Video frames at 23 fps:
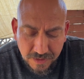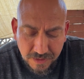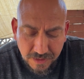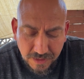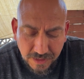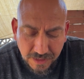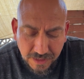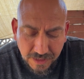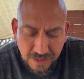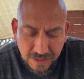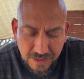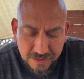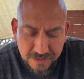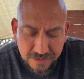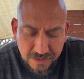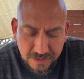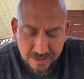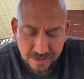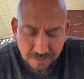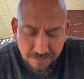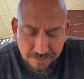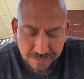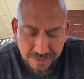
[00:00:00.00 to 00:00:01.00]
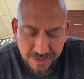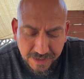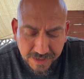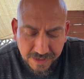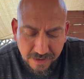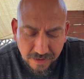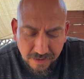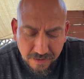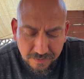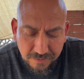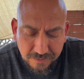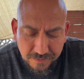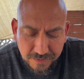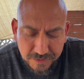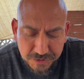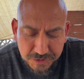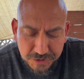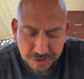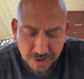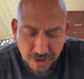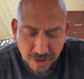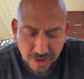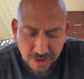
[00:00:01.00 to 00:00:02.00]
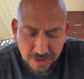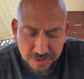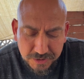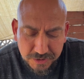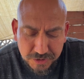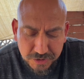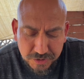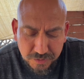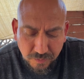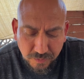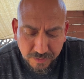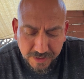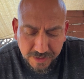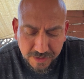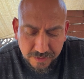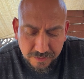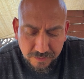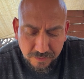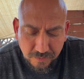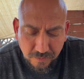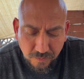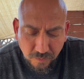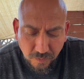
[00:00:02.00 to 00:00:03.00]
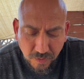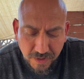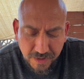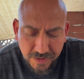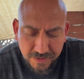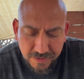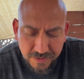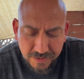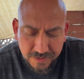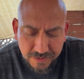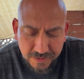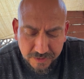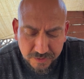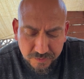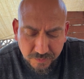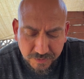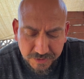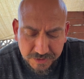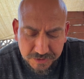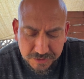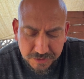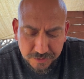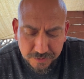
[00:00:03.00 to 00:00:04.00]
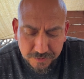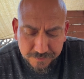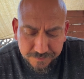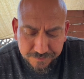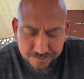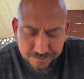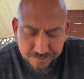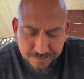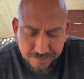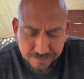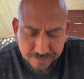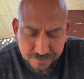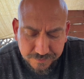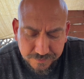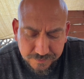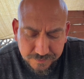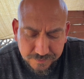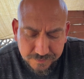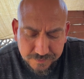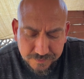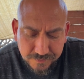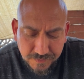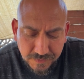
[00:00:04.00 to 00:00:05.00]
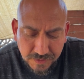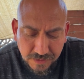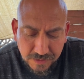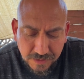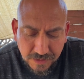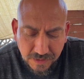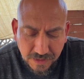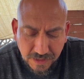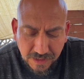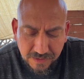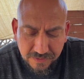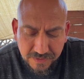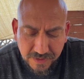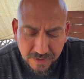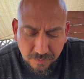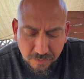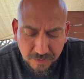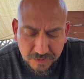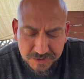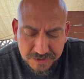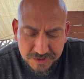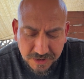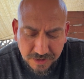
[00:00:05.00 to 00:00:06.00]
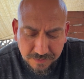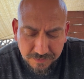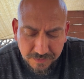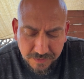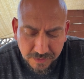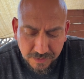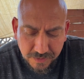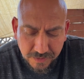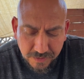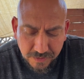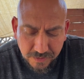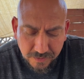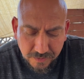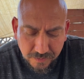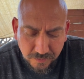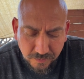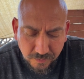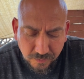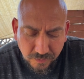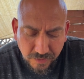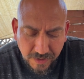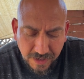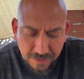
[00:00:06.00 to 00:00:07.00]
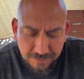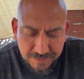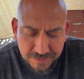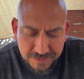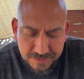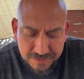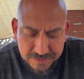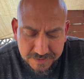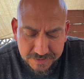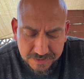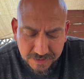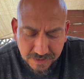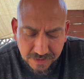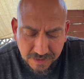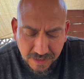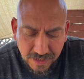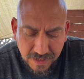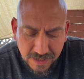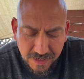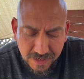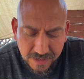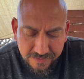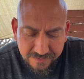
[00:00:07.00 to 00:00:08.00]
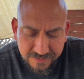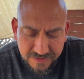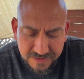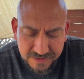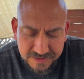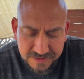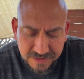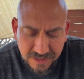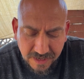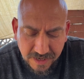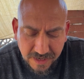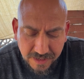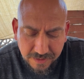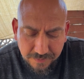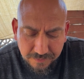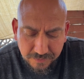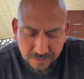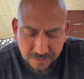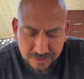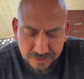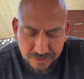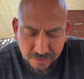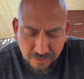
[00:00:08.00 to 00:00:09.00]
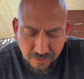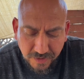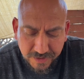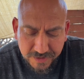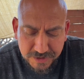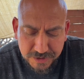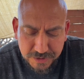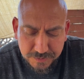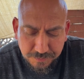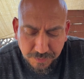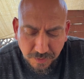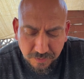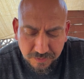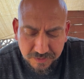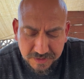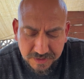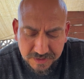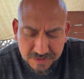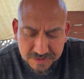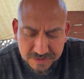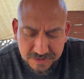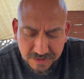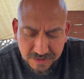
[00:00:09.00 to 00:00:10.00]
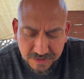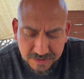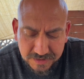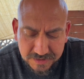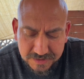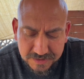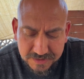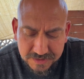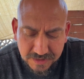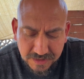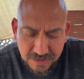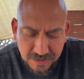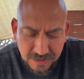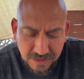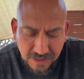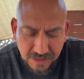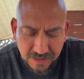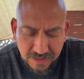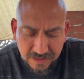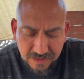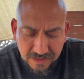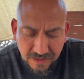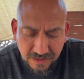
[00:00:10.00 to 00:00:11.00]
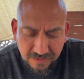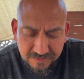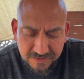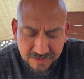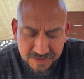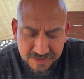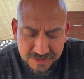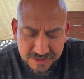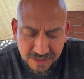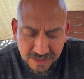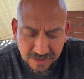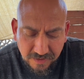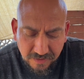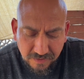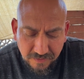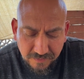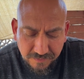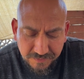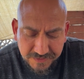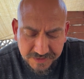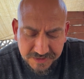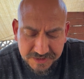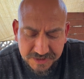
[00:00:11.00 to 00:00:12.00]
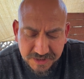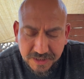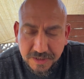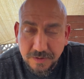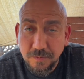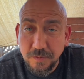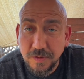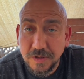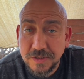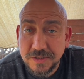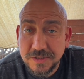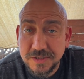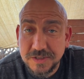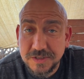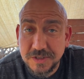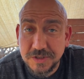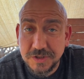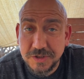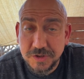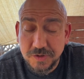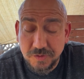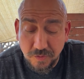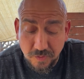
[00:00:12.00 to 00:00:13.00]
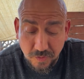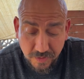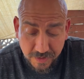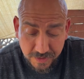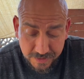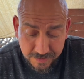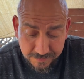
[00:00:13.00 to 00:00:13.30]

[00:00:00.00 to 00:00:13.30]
And compare John 21 and 22. And there were some rabbins alive at the time when Christ spoke these things and lived until the city was destroyed.